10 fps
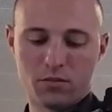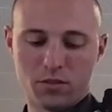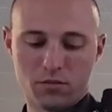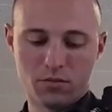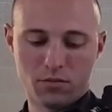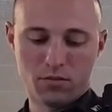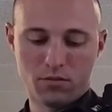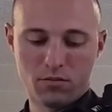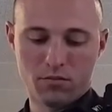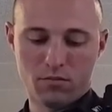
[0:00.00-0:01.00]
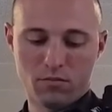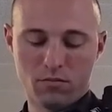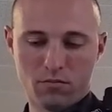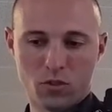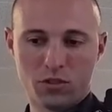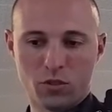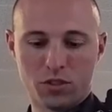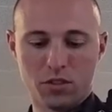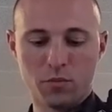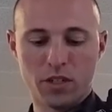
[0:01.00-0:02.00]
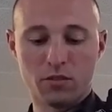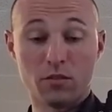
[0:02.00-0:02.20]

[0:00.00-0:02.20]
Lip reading: so what's your email?